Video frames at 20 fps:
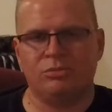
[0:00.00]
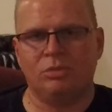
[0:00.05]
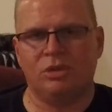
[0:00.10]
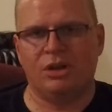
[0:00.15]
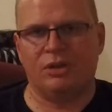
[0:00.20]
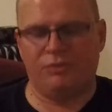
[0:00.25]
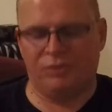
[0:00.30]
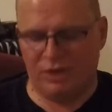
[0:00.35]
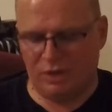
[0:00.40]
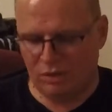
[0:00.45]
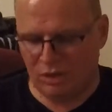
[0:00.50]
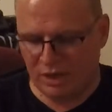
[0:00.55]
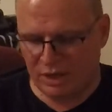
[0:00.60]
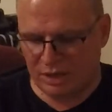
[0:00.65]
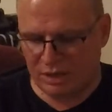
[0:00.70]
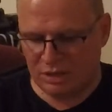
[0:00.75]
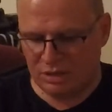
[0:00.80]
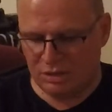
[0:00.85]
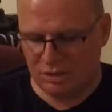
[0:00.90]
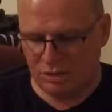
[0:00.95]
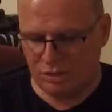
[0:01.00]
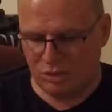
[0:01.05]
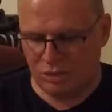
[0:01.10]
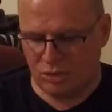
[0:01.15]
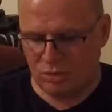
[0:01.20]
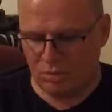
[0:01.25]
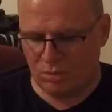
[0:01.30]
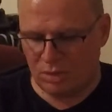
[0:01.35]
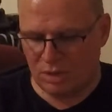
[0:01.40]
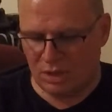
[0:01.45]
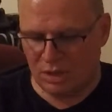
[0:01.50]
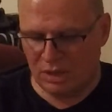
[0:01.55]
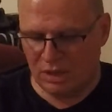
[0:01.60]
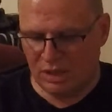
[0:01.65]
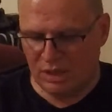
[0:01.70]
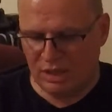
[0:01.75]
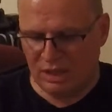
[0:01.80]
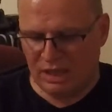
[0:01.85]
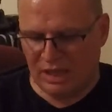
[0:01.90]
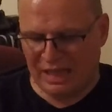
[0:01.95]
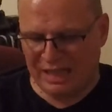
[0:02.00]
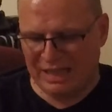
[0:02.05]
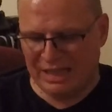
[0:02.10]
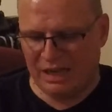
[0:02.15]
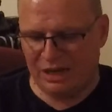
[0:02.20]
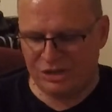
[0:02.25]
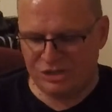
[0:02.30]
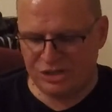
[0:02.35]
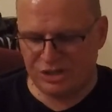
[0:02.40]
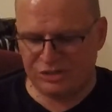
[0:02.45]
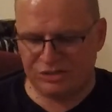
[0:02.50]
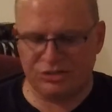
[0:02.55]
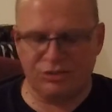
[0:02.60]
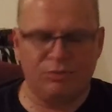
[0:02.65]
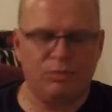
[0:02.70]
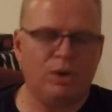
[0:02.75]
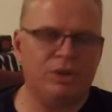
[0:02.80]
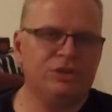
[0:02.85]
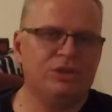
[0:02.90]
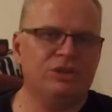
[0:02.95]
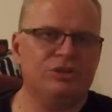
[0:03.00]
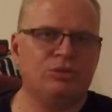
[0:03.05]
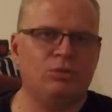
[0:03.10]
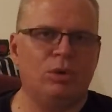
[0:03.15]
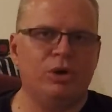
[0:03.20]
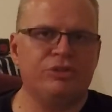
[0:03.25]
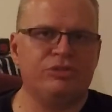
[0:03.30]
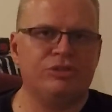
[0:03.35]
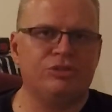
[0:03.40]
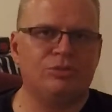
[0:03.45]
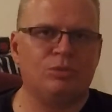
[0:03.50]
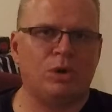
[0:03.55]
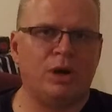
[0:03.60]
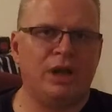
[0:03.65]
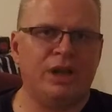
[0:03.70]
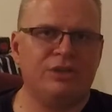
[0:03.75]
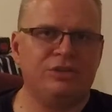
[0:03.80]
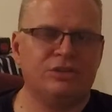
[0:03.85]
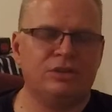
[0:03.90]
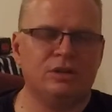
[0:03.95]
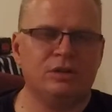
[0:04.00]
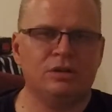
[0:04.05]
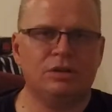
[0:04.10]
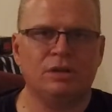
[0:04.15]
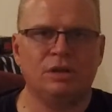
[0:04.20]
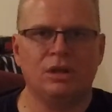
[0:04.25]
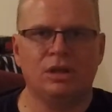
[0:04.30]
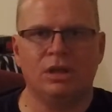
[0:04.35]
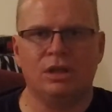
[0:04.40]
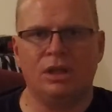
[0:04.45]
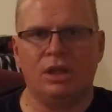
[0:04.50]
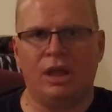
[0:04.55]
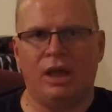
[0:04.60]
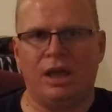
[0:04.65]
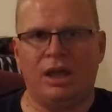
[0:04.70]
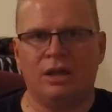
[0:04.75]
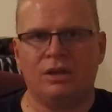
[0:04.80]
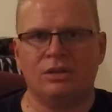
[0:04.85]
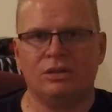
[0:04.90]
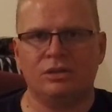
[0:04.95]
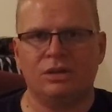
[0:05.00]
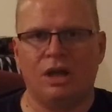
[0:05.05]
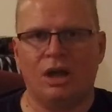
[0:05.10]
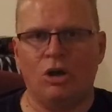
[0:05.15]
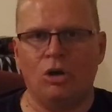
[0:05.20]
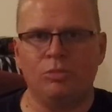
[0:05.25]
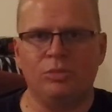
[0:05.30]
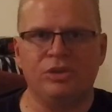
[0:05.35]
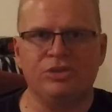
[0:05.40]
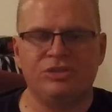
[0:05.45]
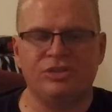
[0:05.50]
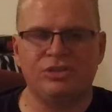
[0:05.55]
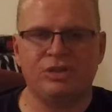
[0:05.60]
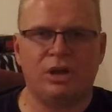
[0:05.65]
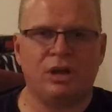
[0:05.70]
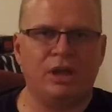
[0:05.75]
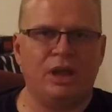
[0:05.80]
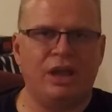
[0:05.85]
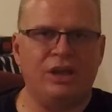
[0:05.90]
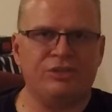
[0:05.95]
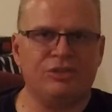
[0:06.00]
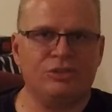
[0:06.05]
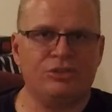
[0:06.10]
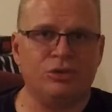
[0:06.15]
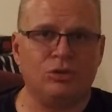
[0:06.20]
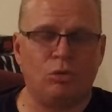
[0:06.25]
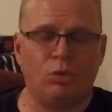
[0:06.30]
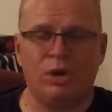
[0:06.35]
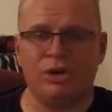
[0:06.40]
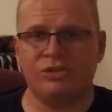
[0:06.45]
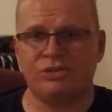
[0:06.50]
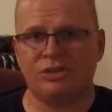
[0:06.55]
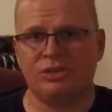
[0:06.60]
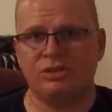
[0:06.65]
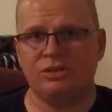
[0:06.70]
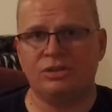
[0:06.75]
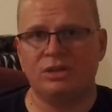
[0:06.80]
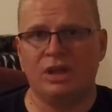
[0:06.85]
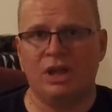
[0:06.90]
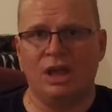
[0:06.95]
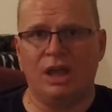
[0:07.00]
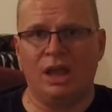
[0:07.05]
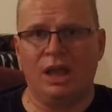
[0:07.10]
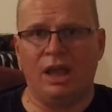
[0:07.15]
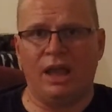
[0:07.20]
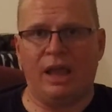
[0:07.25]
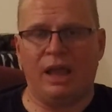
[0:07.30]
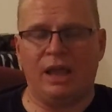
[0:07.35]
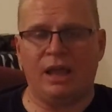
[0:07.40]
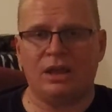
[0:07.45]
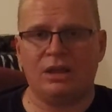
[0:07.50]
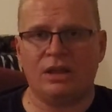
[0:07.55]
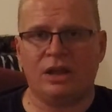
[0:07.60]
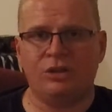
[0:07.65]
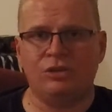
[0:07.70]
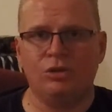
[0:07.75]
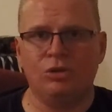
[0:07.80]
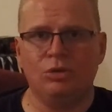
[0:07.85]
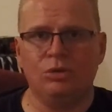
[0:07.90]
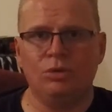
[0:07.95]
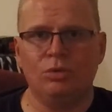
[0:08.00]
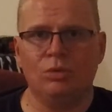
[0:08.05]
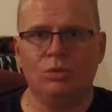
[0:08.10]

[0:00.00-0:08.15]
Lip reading: But I felt like, you know, I got a gist of what these questions were asking, and I hope this has answered your question. And I do